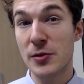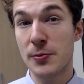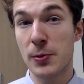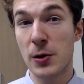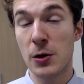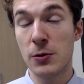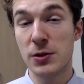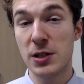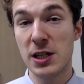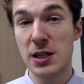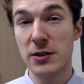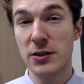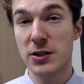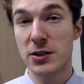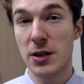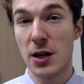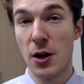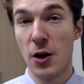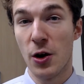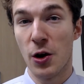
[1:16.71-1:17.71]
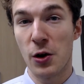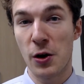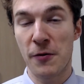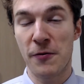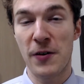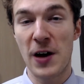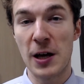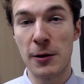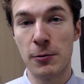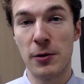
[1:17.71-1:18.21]
proteins or to
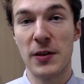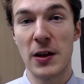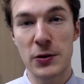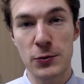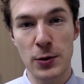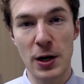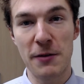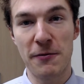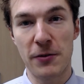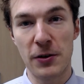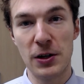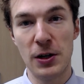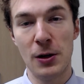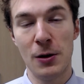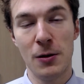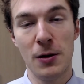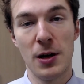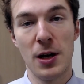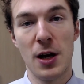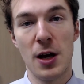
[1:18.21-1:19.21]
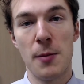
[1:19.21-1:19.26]
find one that's right for you,